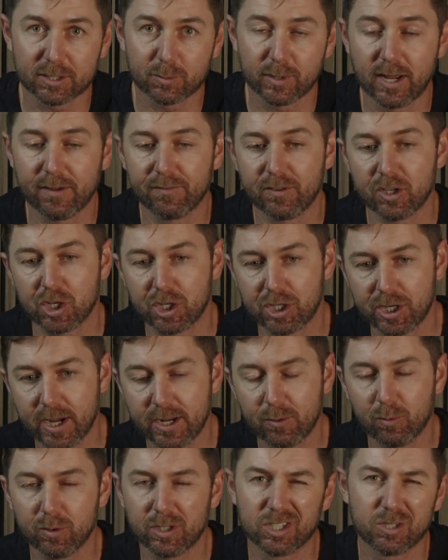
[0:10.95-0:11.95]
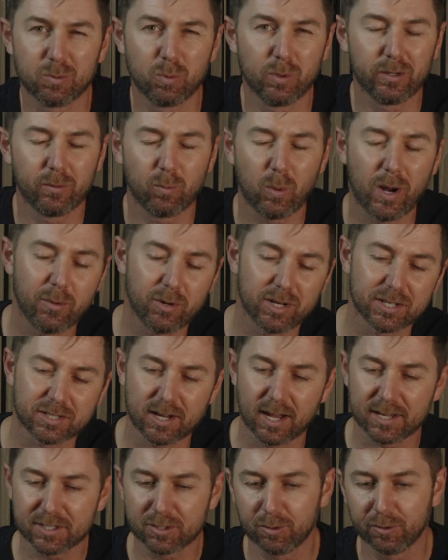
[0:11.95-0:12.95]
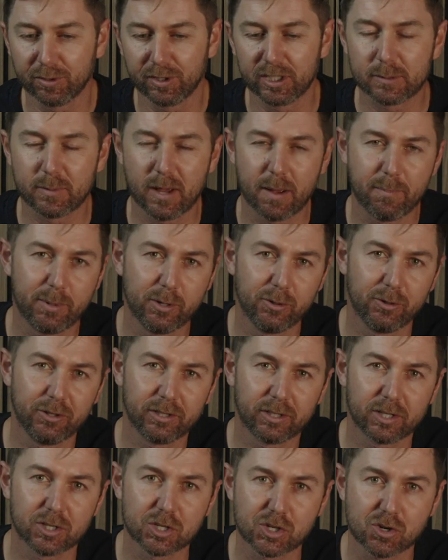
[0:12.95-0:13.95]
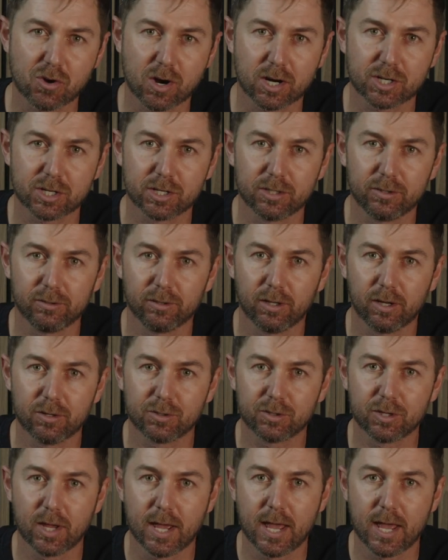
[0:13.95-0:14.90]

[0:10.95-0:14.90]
We have the shed, which is where we discuss all things about building, construction, all those